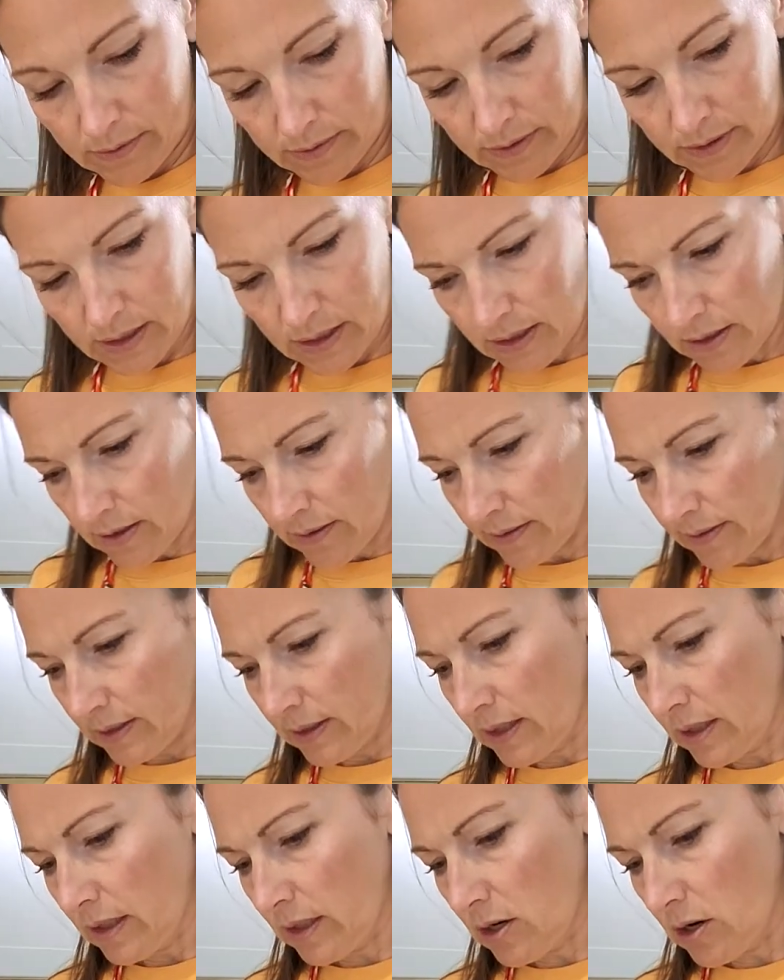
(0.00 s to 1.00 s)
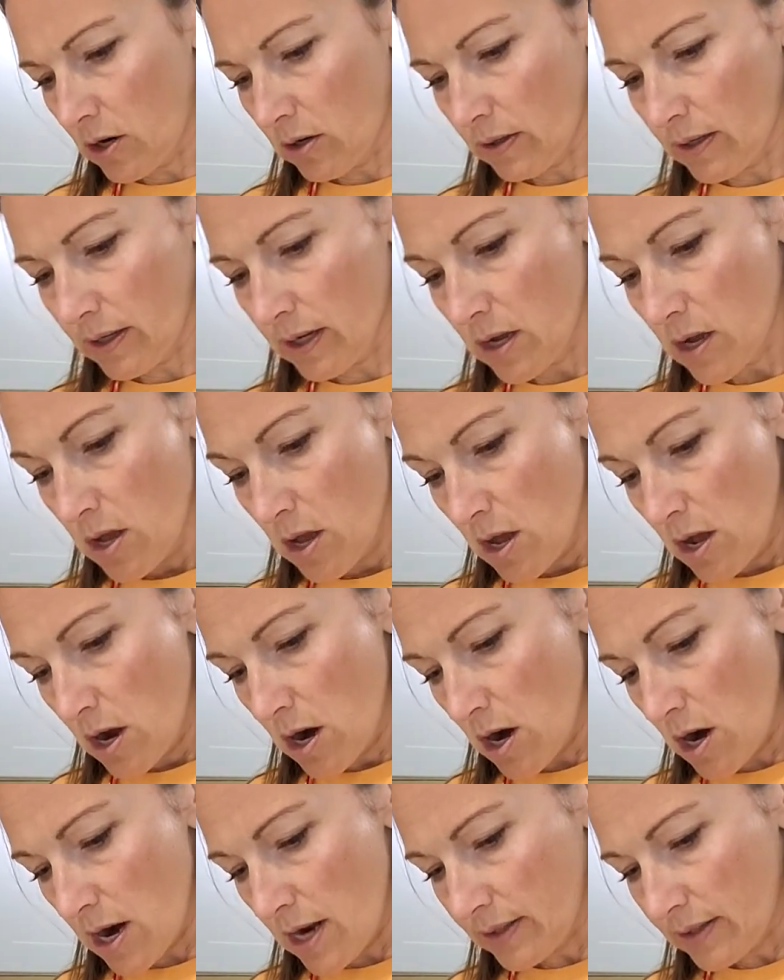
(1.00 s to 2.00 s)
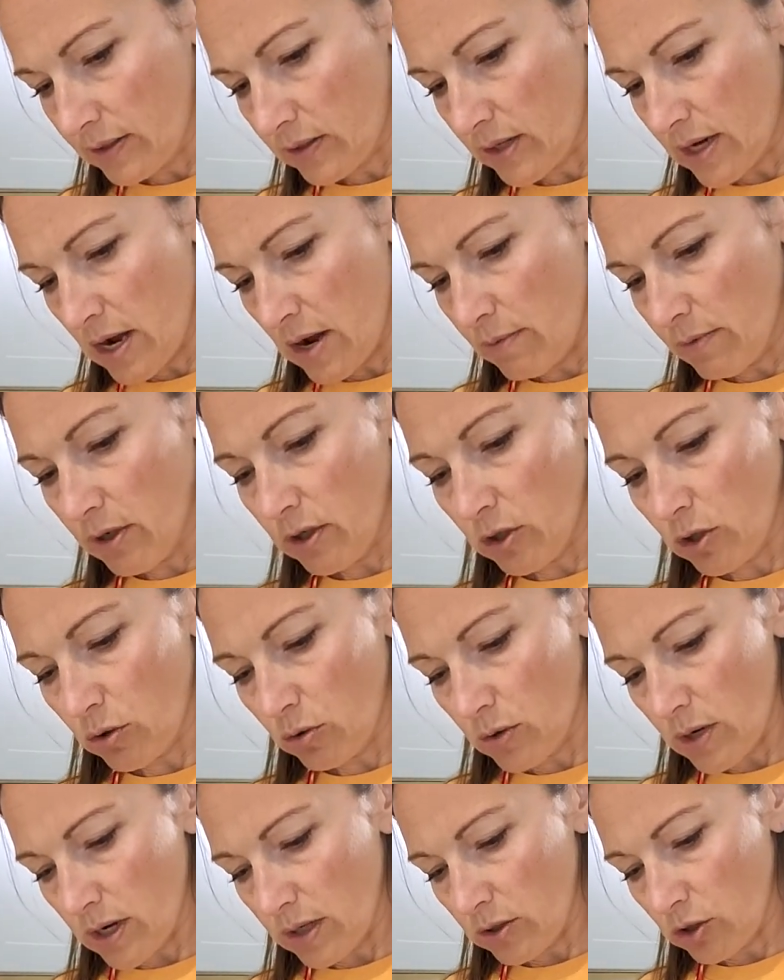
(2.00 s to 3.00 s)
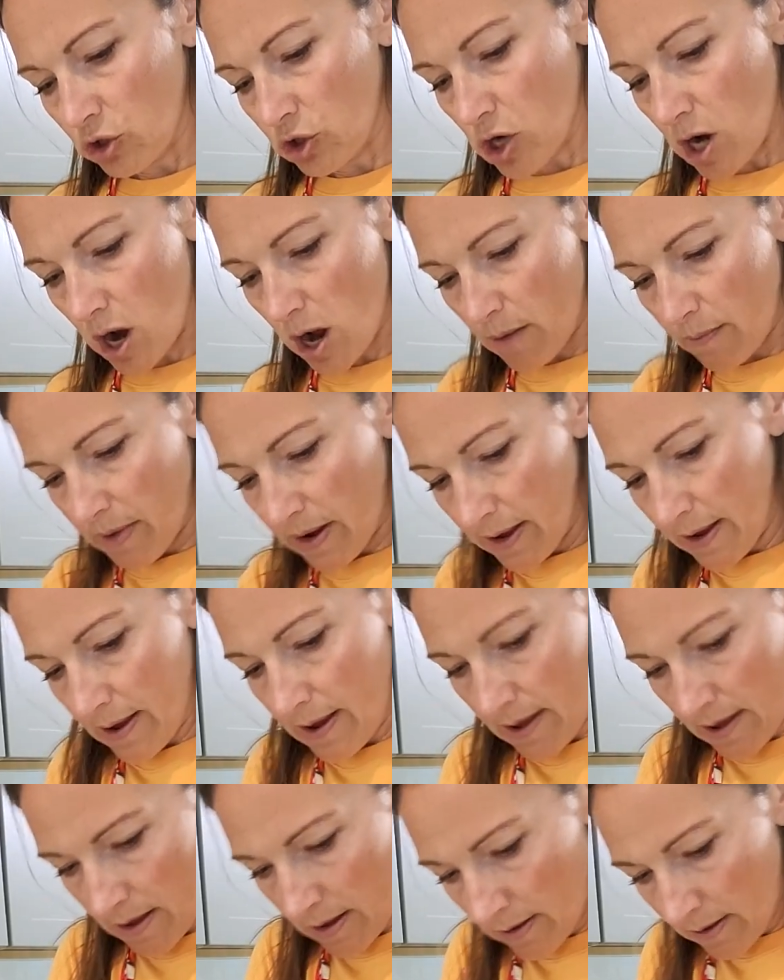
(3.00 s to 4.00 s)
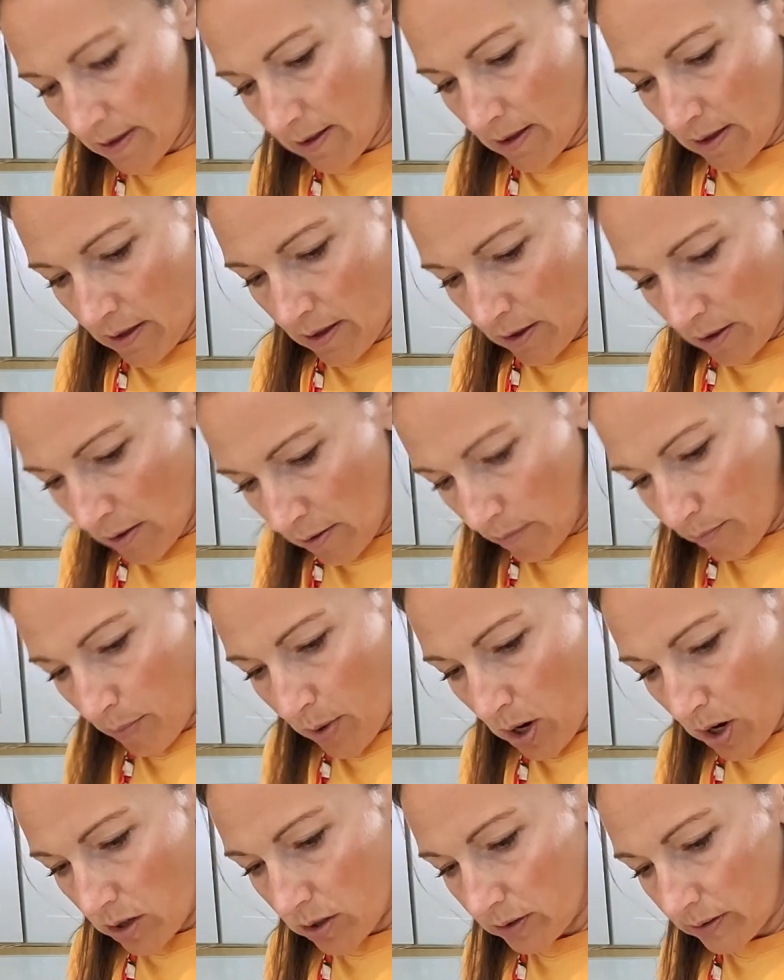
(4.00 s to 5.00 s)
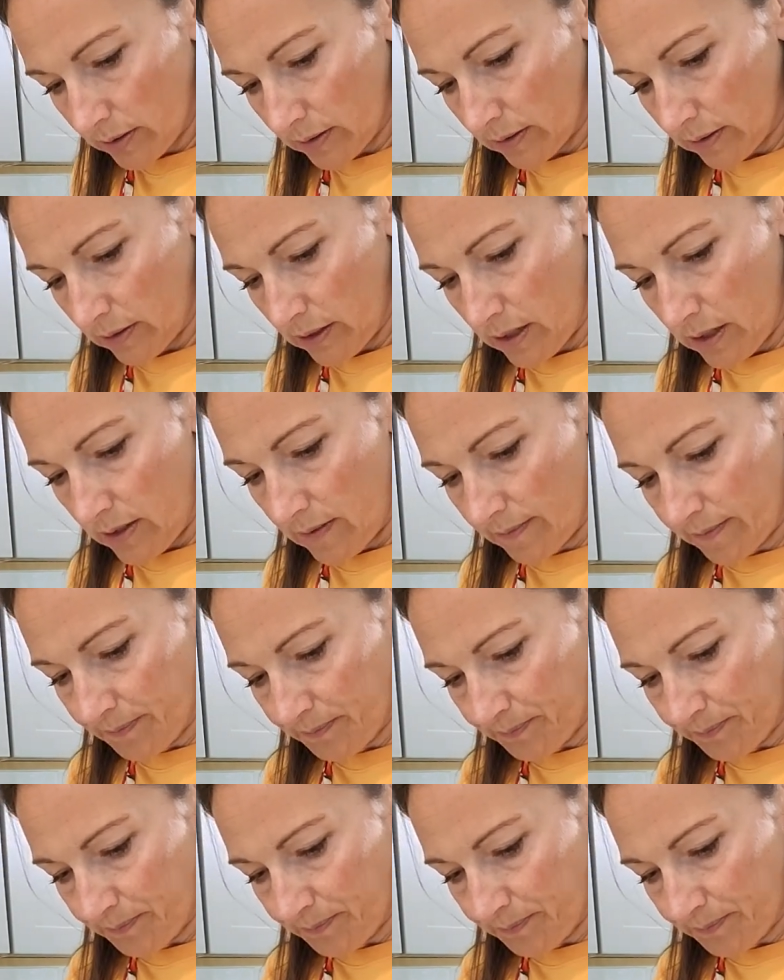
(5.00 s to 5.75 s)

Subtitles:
See, sticky garlic. All right, so now I'm going to go ahead and chop my parsley.